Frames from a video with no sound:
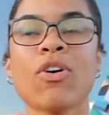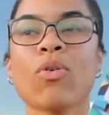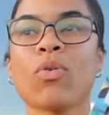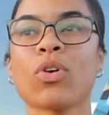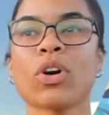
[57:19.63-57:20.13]

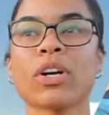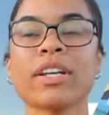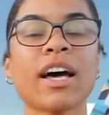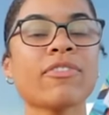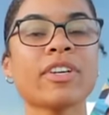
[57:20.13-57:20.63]
or
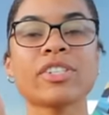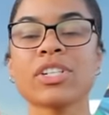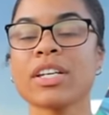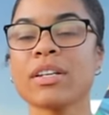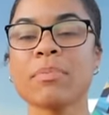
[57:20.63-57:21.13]

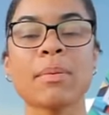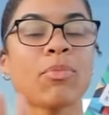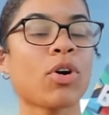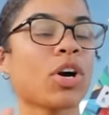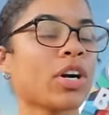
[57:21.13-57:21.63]
nonfiction,
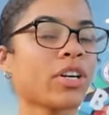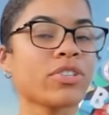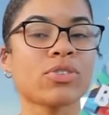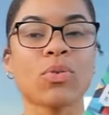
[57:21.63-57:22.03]
memoirs